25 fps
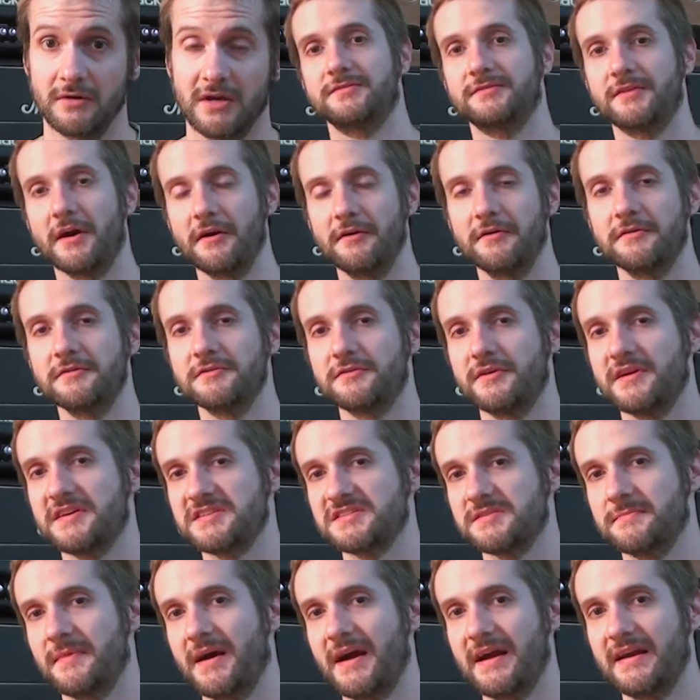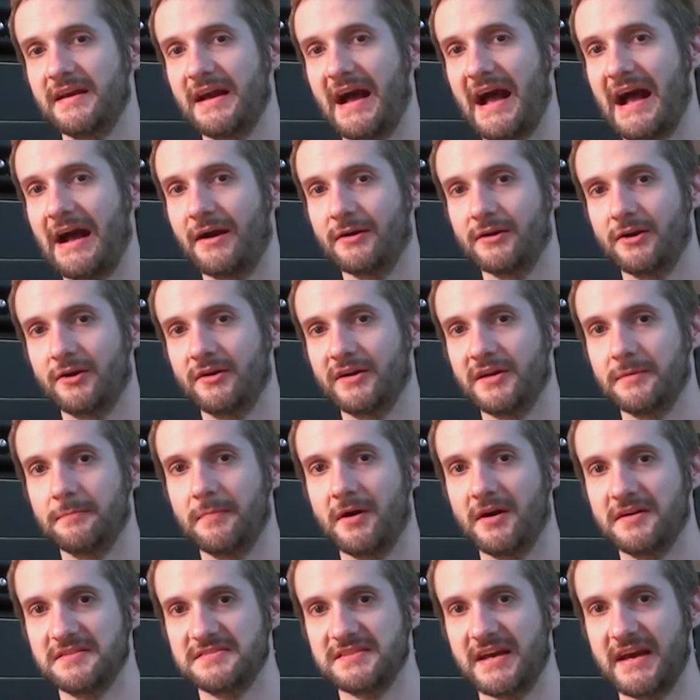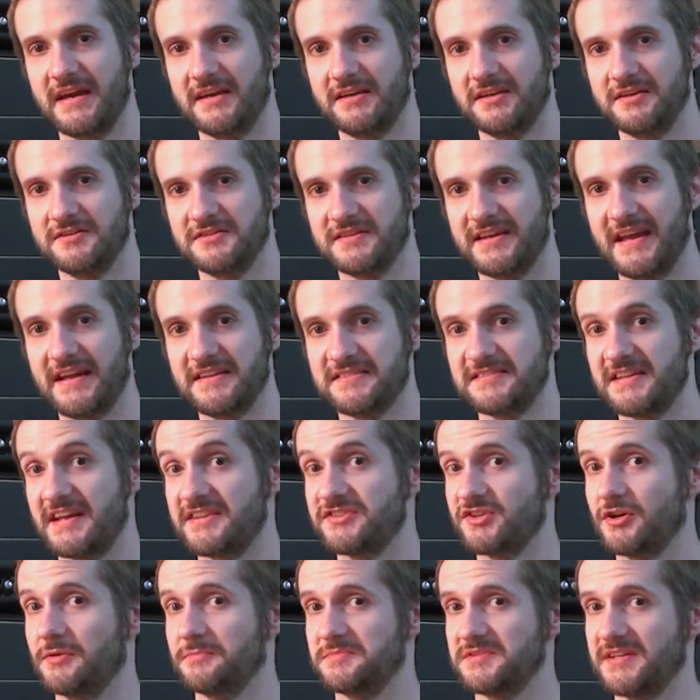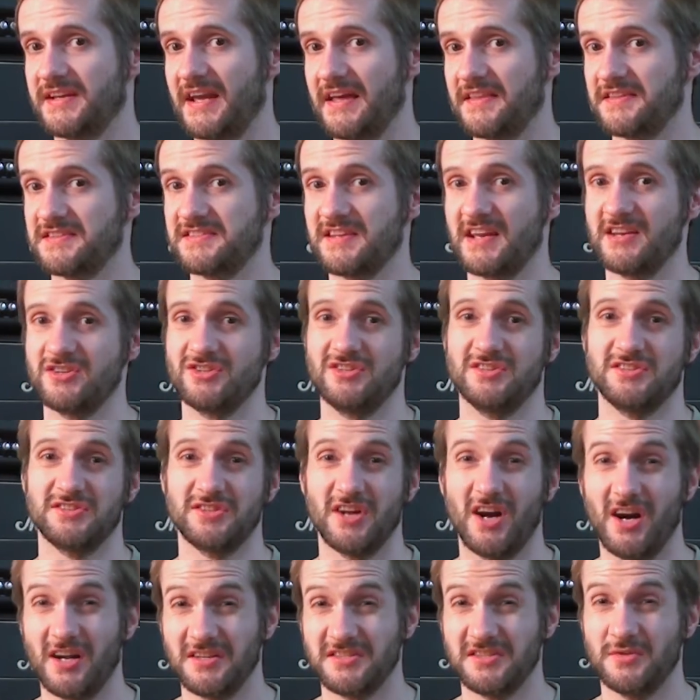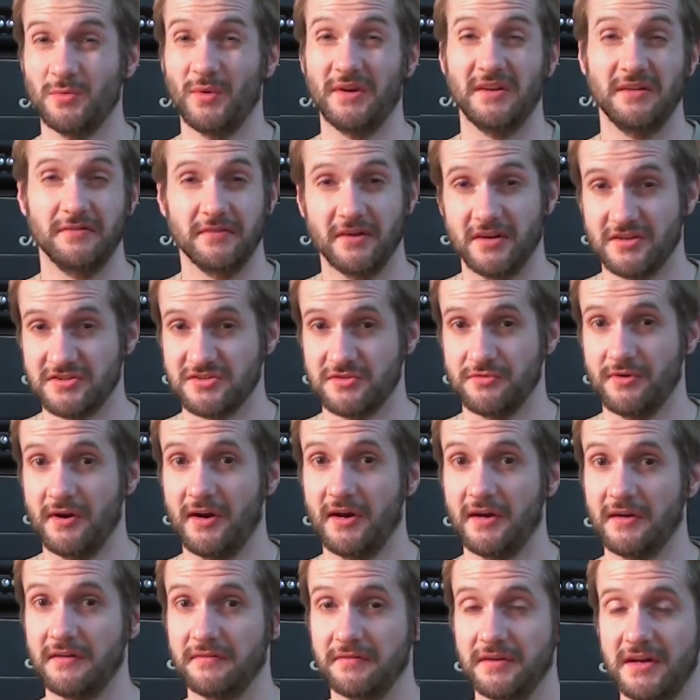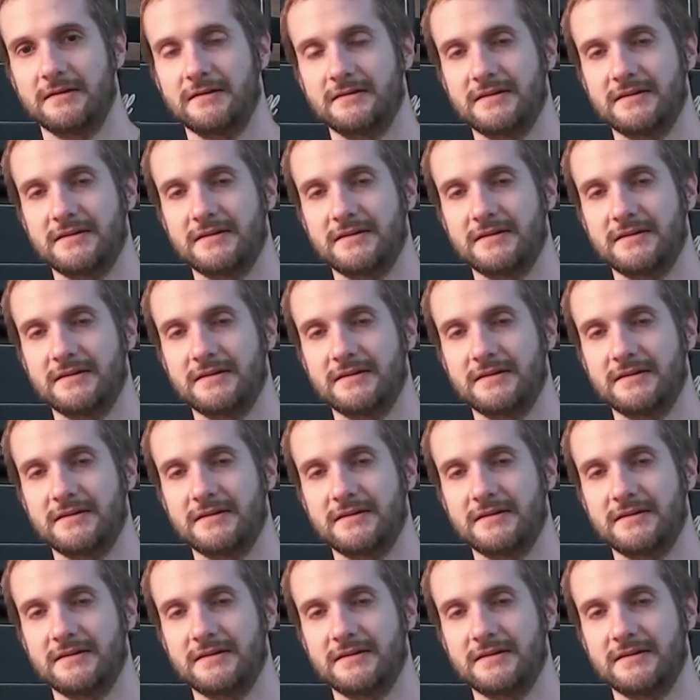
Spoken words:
Don't underestimate how long it might take you to get set up to get the session started when you first arrive.